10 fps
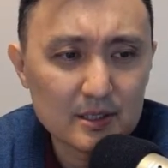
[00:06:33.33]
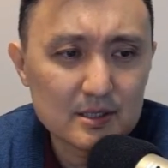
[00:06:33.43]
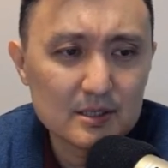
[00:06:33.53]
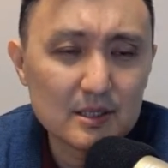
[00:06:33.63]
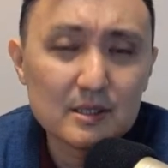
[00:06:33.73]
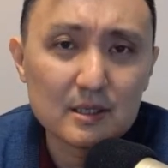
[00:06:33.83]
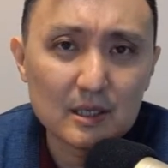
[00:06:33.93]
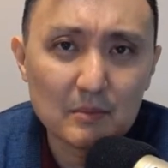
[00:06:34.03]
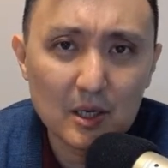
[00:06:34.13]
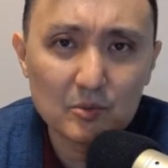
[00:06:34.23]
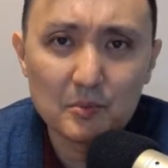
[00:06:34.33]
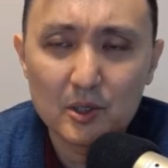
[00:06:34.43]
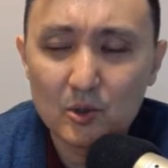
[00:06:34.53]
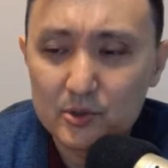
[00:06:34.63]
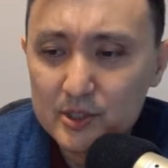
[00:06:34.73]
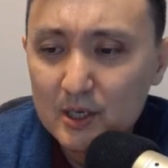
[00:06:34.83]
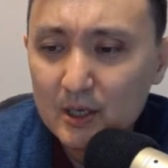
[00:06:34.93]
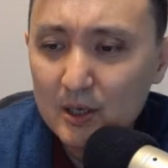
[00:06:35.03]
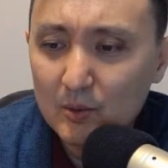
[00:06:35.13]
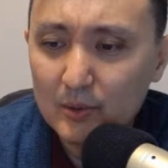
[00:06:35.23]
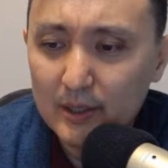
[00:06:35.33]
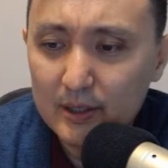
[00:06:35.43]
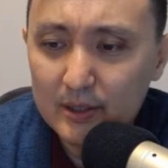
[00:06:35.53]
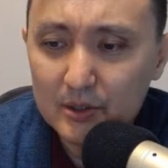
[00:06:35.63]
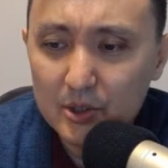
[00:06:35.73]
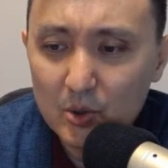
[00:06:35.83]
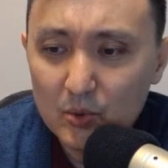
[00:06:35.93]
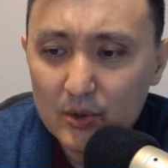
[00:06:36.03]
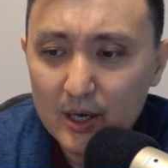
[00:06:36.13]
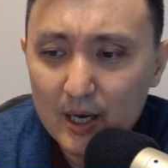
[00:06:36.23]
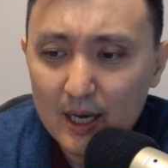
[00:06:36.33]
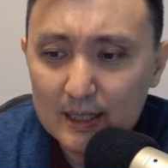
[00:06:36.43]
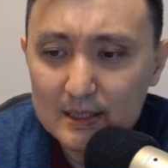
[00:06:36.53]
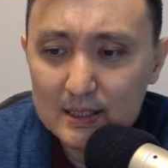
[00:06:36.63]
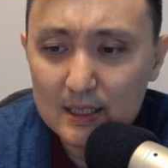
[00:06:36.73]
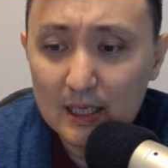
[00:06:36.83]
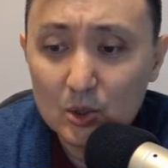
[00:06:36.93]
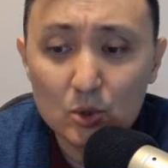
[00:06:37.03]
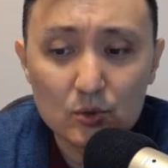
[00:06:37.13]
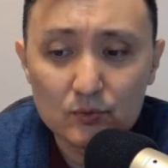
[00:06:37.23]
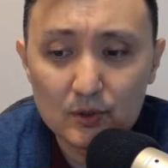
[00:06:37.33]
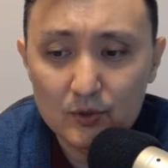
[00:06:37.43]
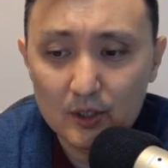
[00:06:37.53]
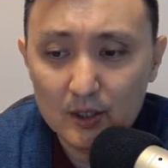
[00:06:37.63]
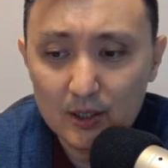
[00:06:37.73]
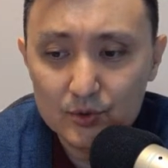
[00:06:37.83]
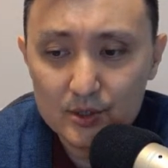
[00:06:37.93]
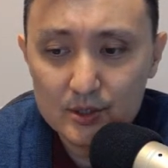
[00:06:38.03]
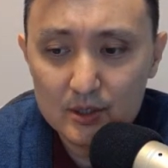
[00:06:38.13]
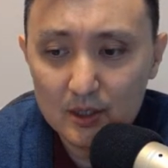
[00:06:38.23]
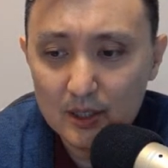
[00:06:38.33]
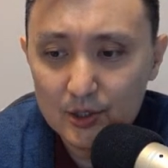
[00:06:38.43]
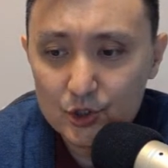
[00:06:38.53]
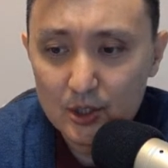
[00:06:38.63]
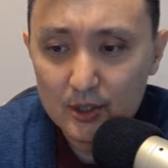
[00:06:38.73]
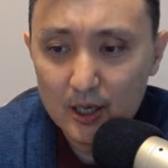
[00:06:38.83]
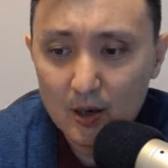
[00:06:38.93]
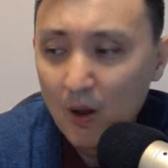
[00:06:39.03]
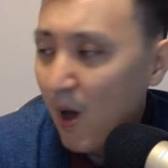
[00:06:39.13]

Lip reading: decent amount, because we know that a lot of different countries actually now